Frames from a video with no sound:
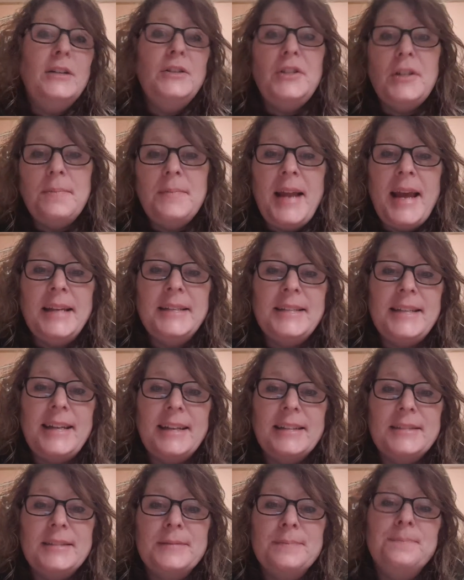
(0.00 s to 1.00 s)

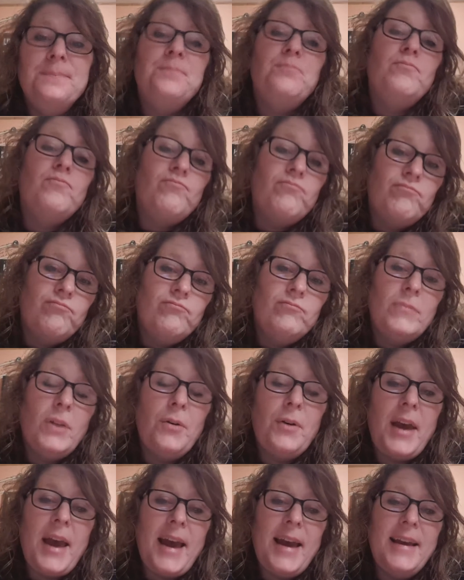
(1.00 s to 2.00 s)
gymnastics.
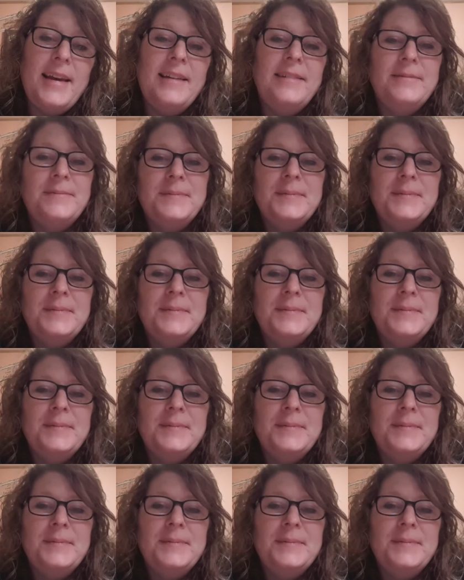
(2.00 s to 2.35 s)
Okay?